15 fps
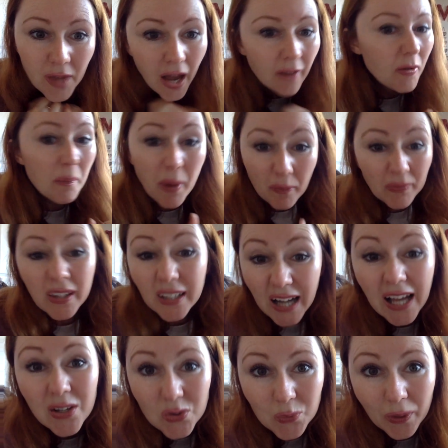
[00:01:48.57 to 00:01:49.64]
Have a pumpkin
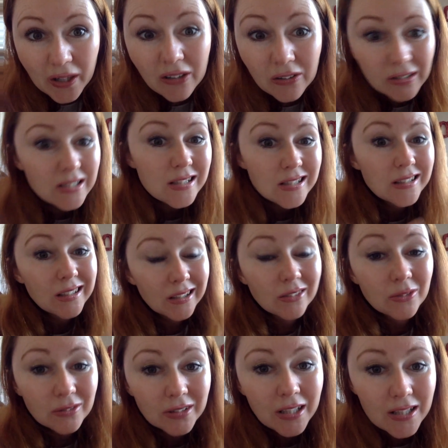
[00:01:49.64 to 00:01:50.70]
as well, because, you
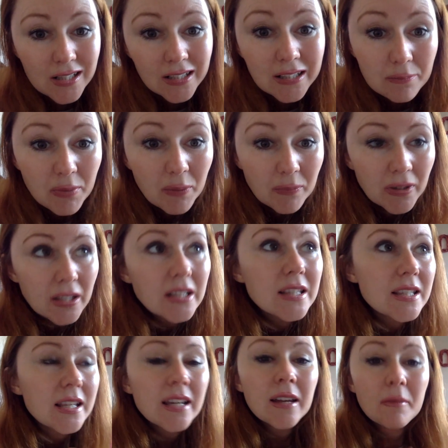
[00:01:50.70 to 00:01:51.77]
know, kids like pumpkins,